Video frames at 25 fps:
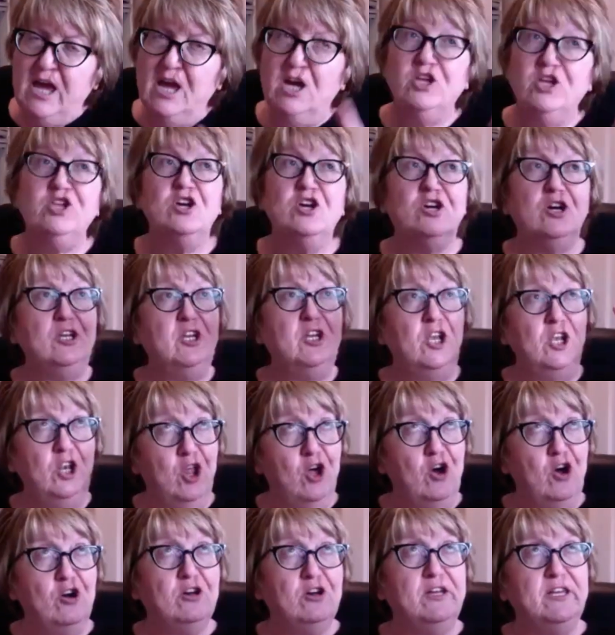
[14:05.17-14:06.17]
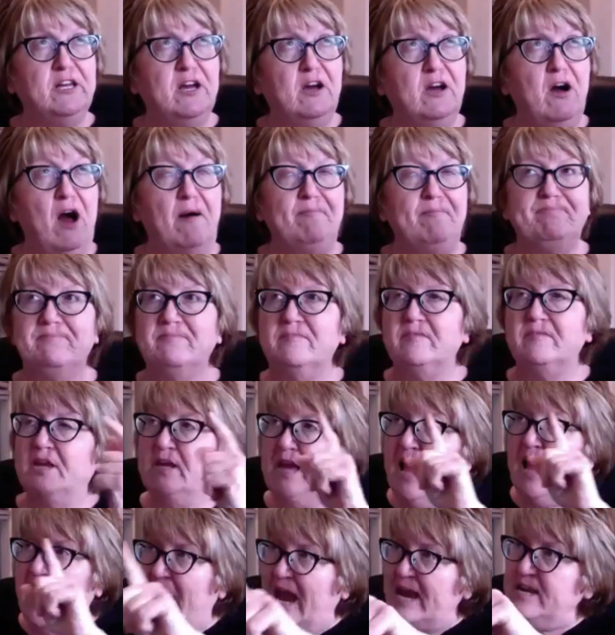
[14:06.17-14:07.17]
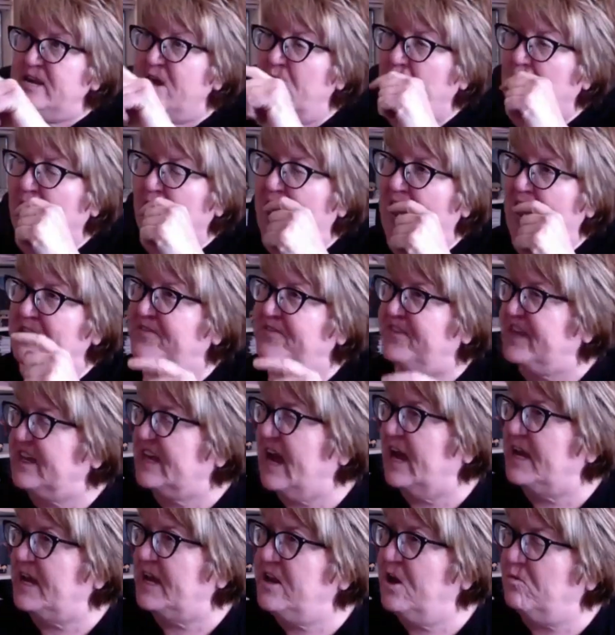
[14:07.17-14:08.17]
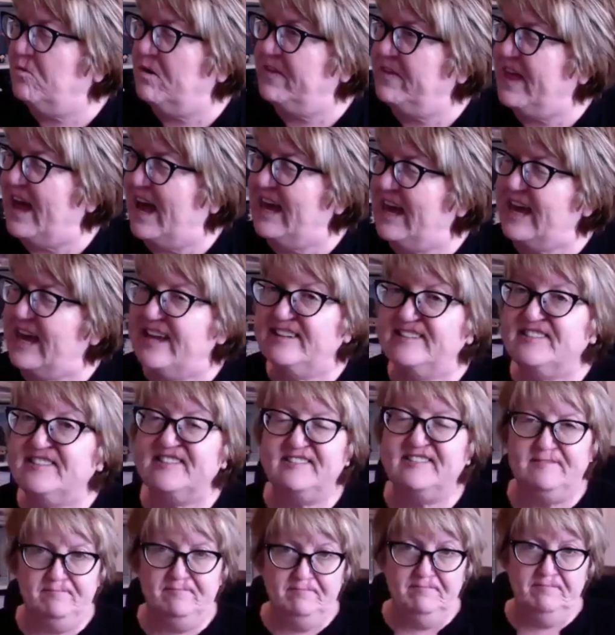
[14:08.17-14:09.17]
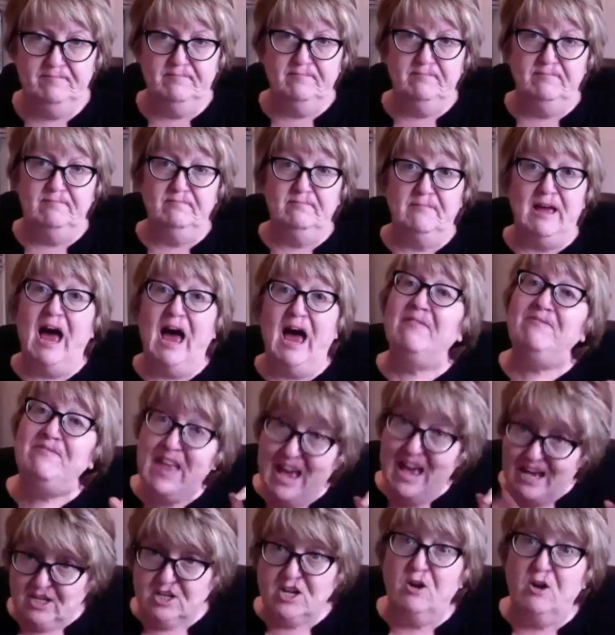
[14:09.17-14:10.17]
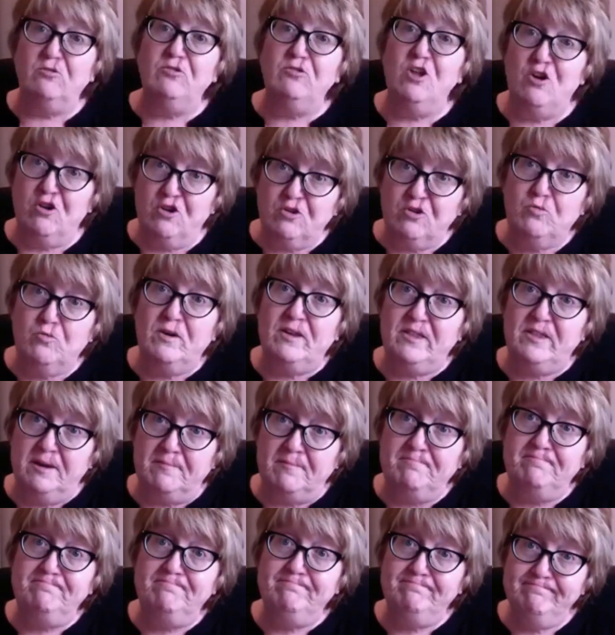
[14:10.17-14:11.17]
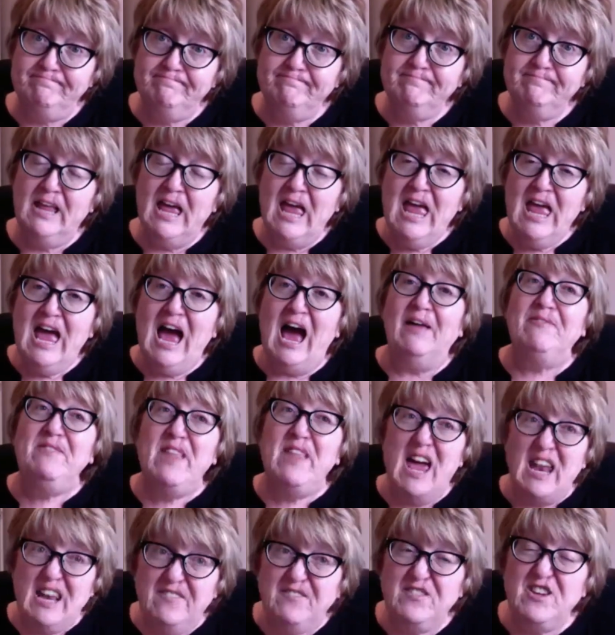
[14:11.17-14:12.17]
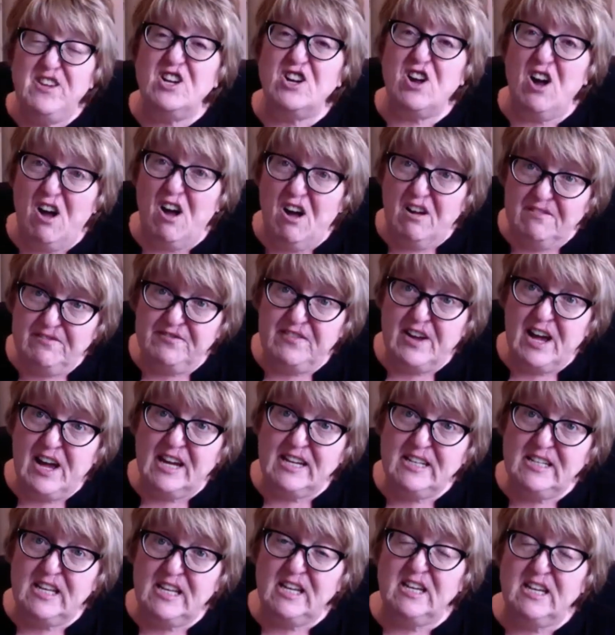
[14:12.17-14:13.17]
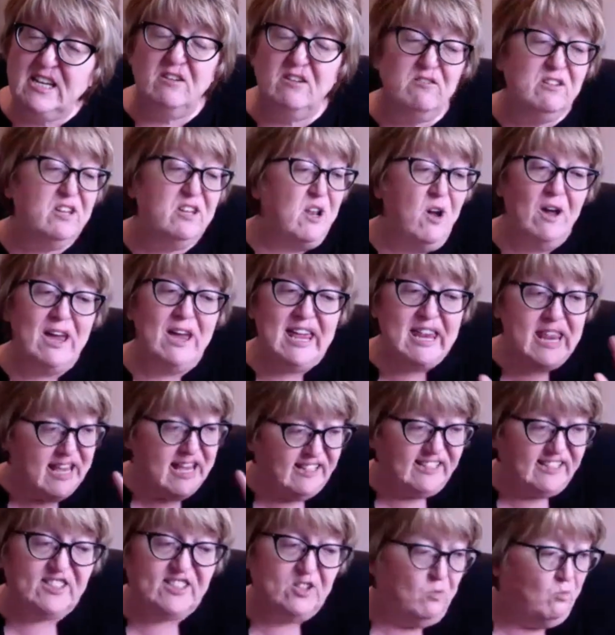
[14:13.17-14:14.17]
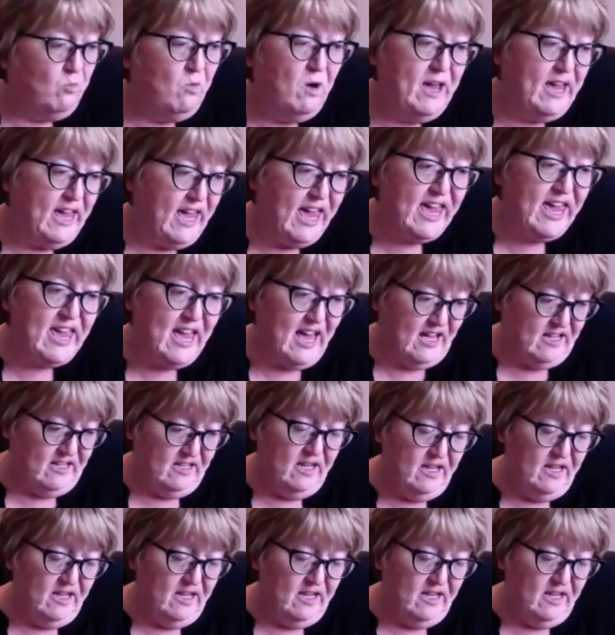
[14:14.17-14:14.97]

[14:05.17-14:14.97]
You're going to look and go, I think I know where that is. And then go look with them. And then if you can't find it, you know, it is somewhere here.